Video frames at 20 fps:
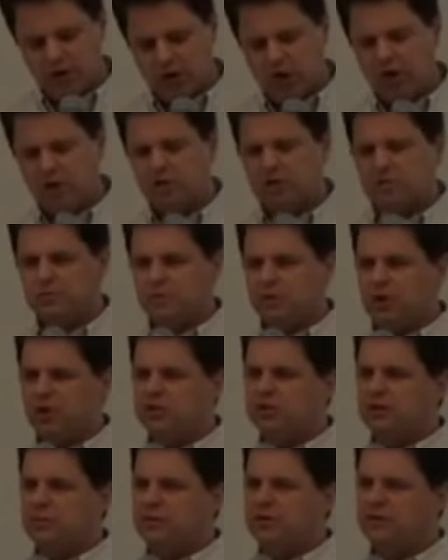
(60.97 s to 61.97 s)
large,
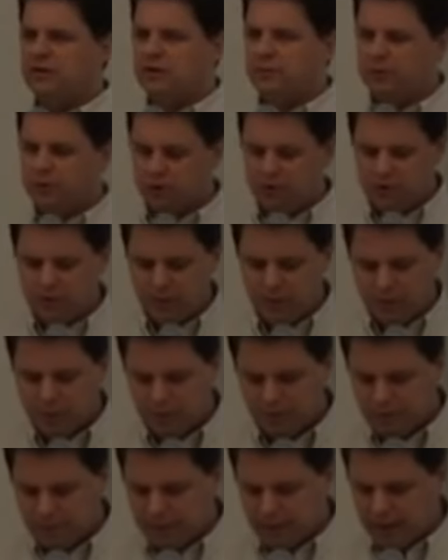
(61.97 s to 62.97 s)
large number of unemployed
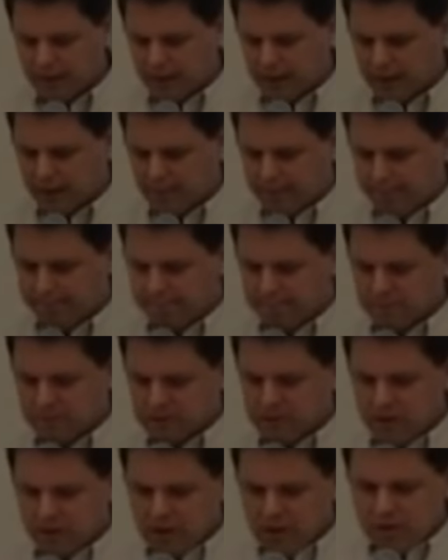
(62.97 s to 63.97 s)
people. Um,
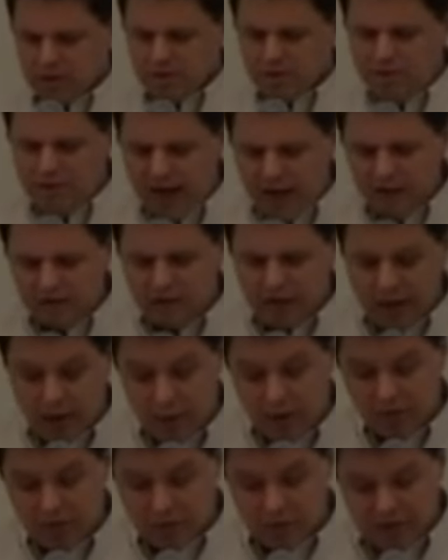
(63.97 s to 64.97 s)
the value,
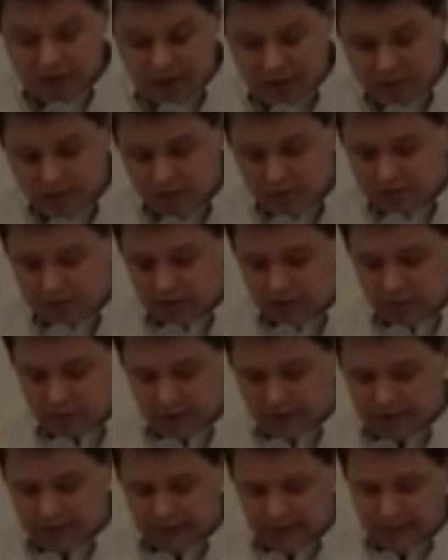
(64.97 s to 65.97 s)
however, the values that the
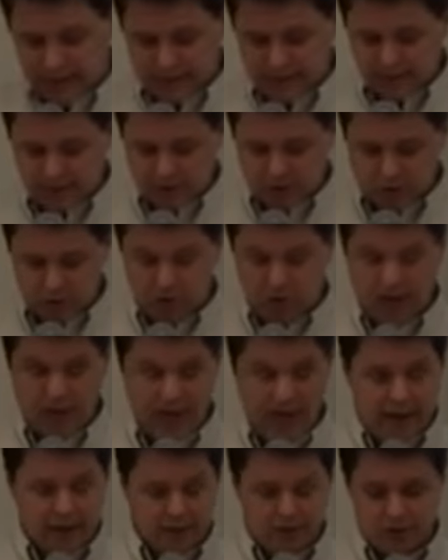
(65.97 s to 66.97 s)
Maidan as a social
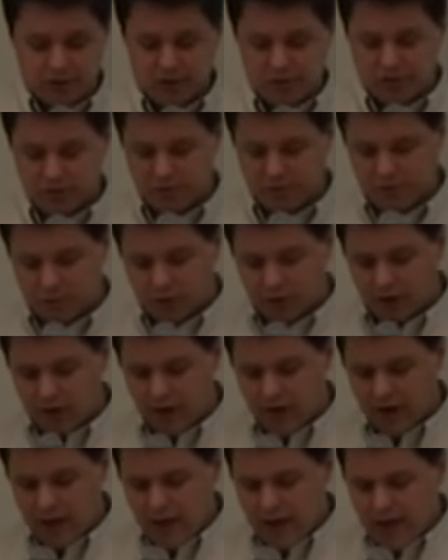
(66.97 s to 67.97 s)
actor stood
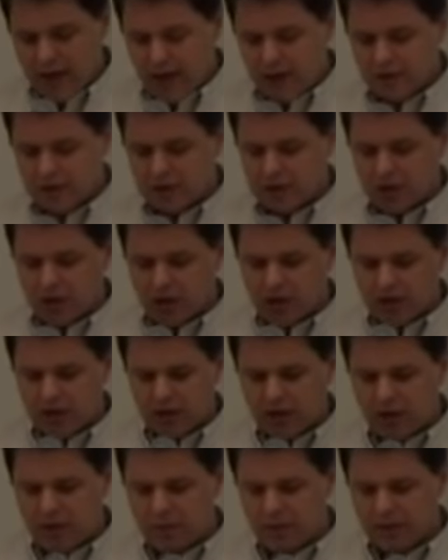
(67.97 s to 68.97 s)
for, and the
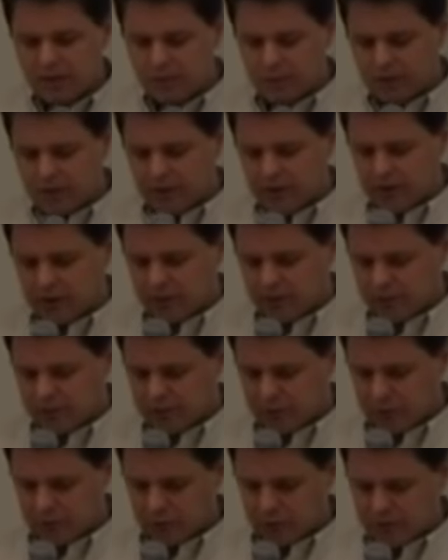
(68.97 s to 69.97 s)
economic and political
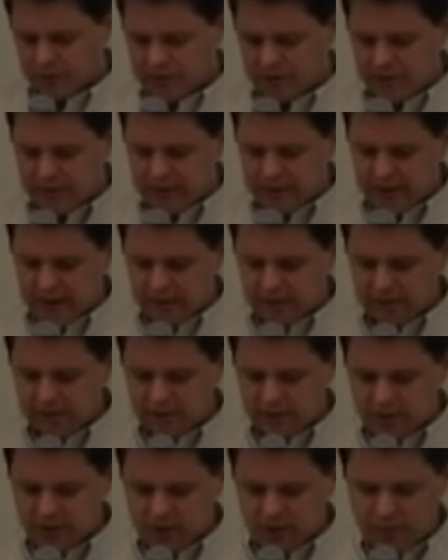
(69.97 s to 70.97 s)
reforms that its
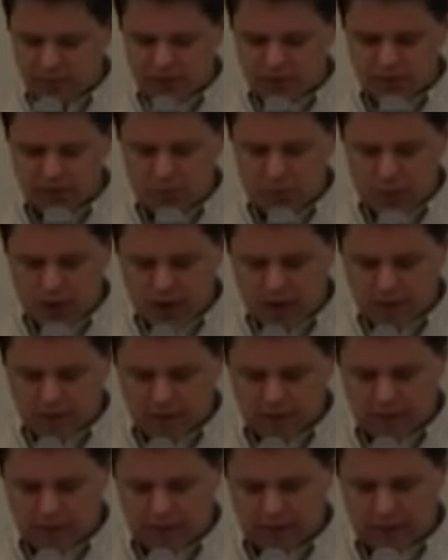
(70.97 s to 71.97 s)
activists lobbied in the wake
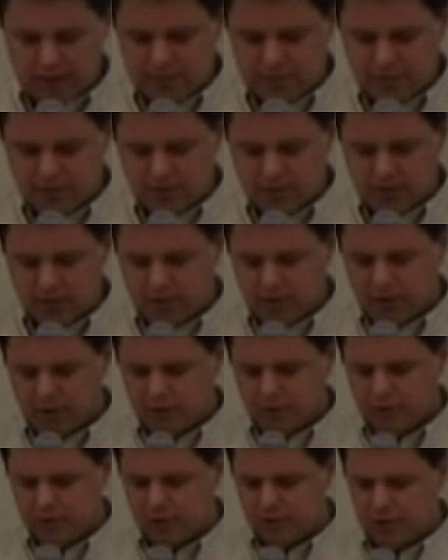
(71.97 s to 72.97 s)
of the collapse of the
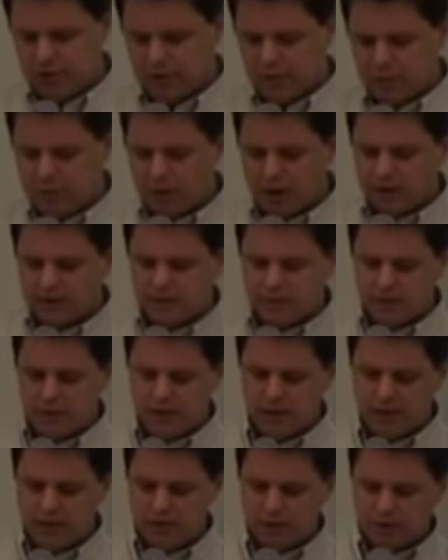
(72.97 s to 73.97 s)
Yanukovych regime
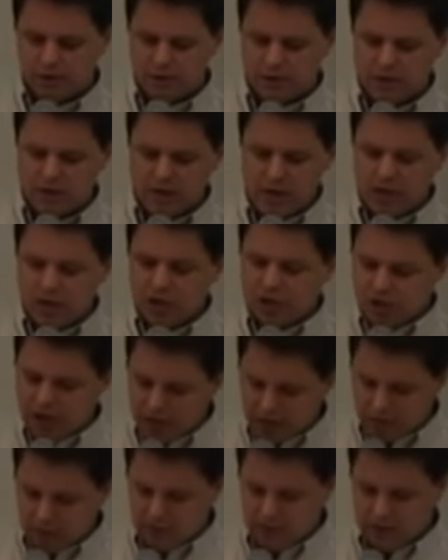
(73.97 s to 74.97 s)
approximated those
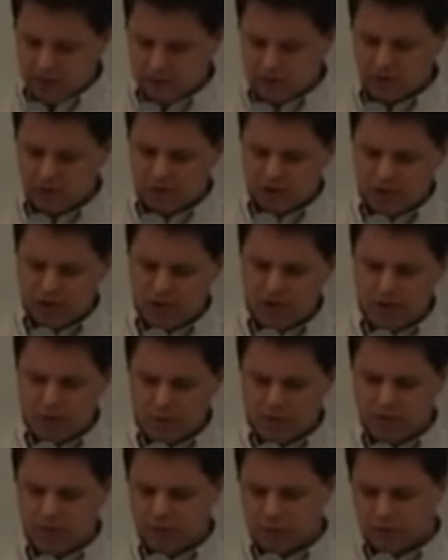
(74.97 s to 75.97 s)
generally associated
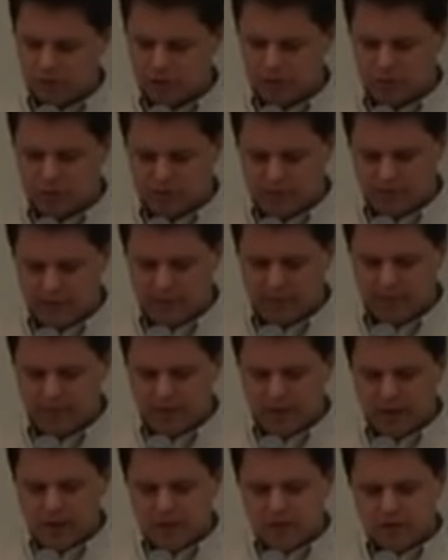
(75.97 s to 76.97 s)
with the bourgeoisie.
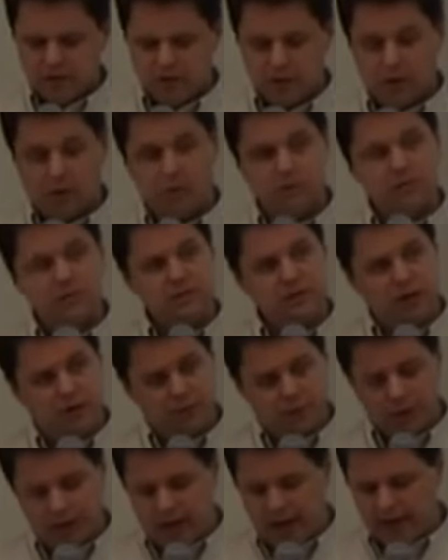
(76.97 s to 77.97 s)
So,
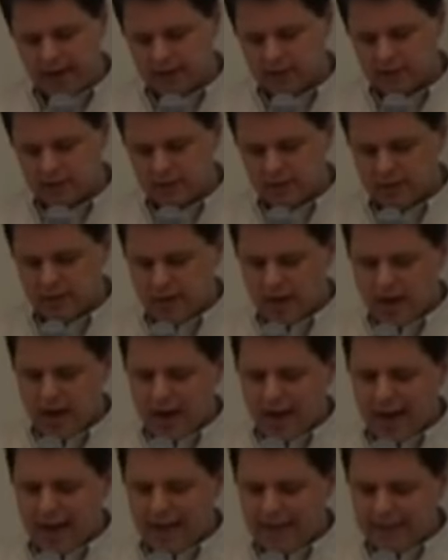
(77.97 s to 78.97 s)
self reliance,
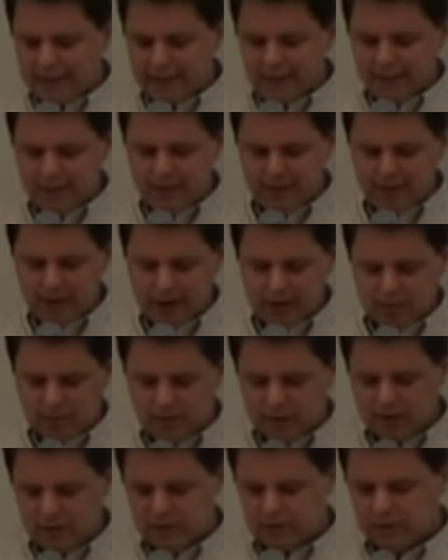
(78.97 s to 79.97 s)
highly limited
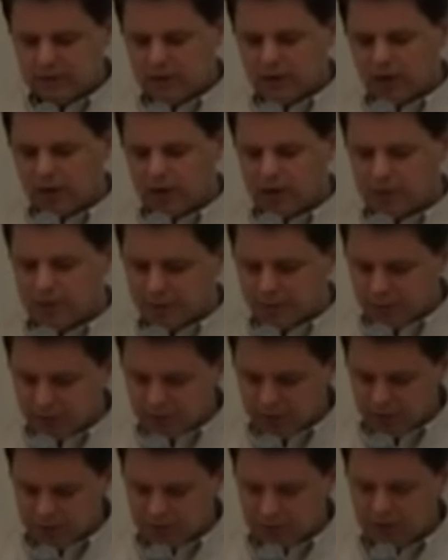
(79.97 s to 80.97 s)
government,
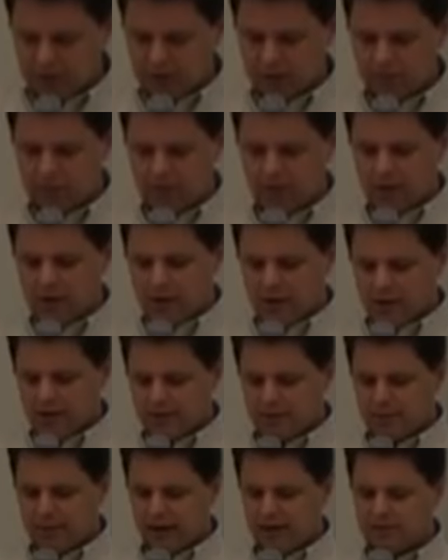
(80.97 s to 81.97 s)
entrepreneurial freedom,
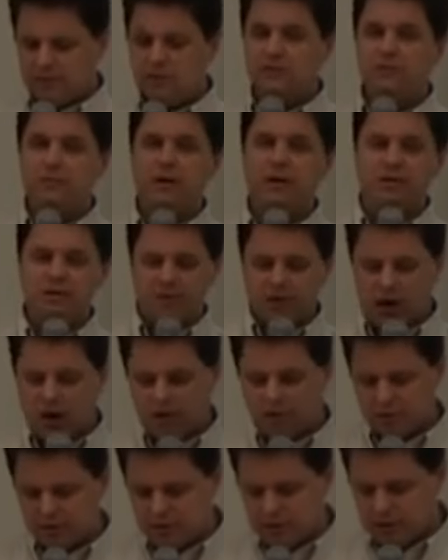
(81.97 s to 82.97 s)
espousal of
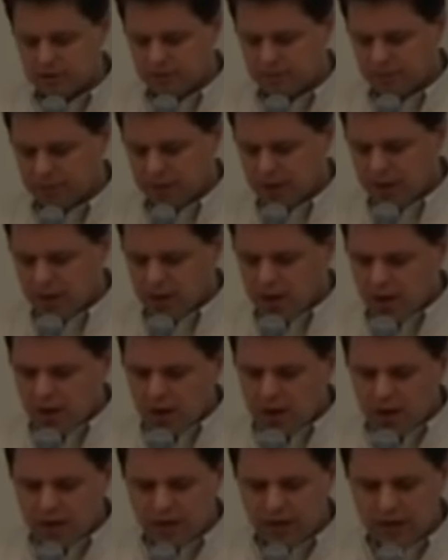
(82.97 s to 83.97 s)
meritocracy.
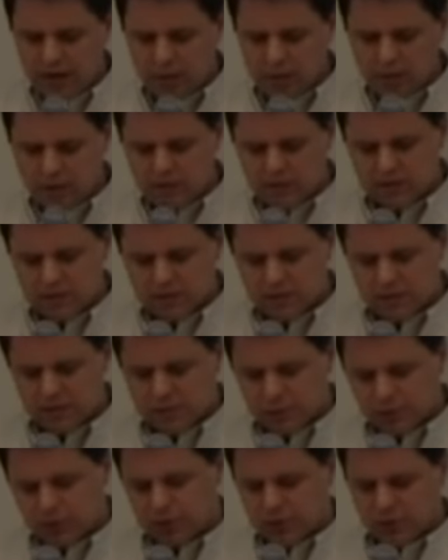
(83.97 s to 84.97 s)
Indeed, it was
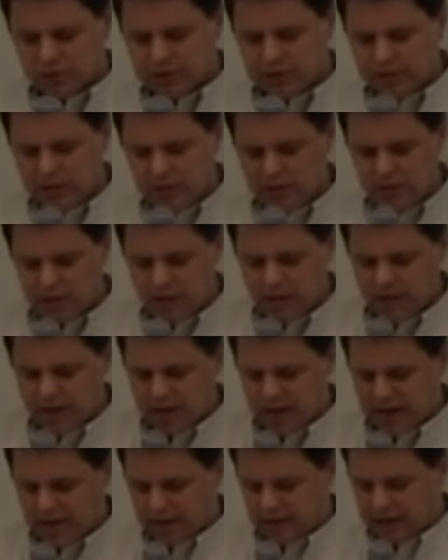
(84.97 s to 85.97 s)
this bourgeoisie
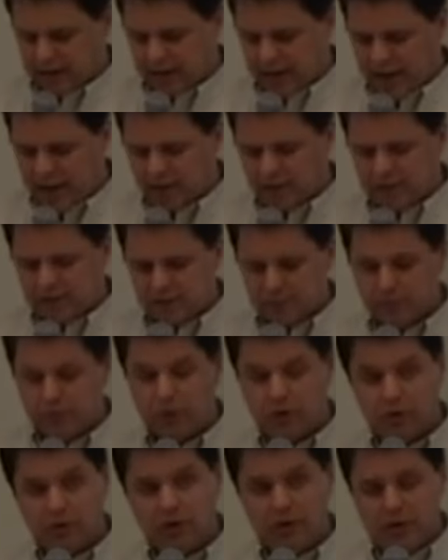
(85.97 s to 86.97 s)
that allowed its
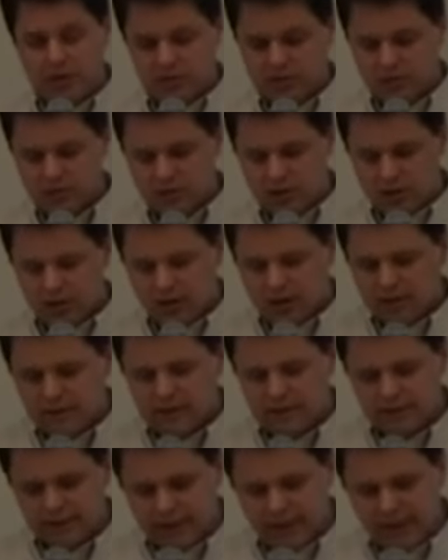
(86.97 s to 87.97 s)
employees
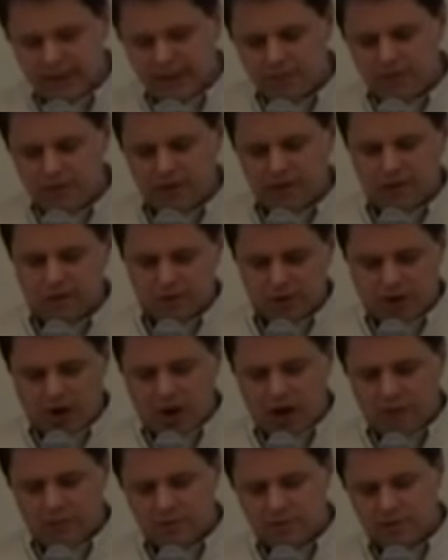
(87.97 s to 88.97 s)
to leave their
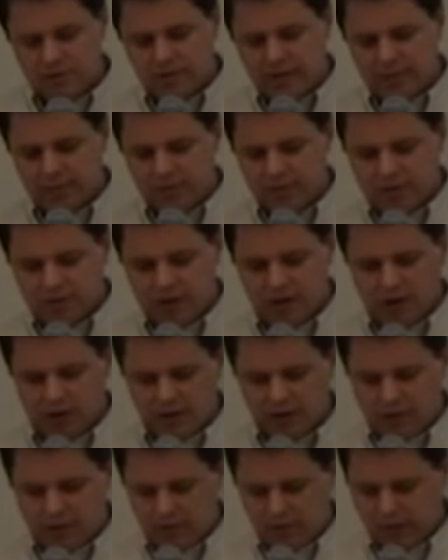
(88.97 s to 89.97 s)
jobs to demonstrate
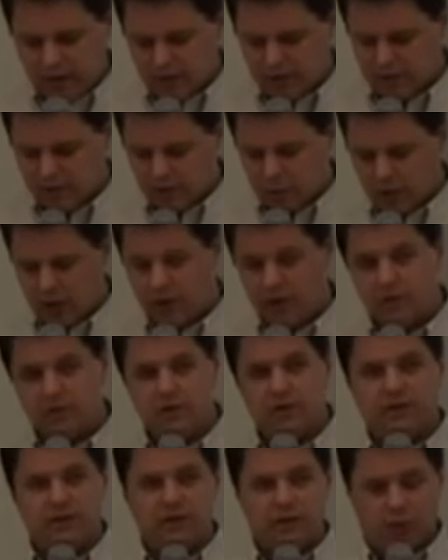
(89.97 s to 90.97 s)
on Independence Square
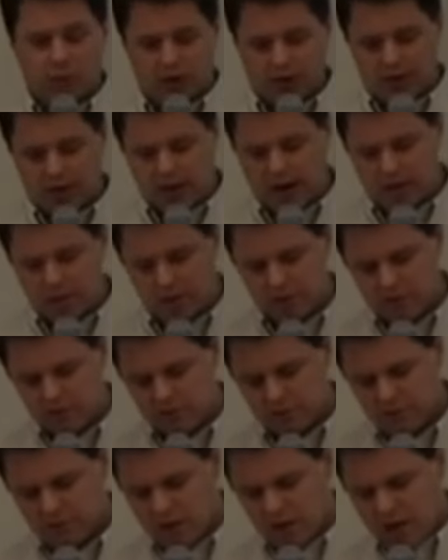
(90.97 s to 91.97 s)
during their working
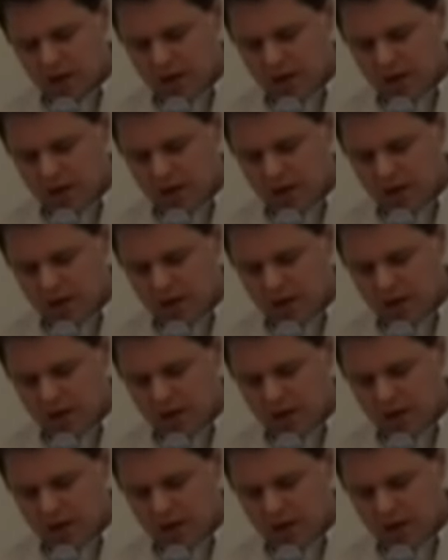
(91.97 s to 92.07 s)
hours.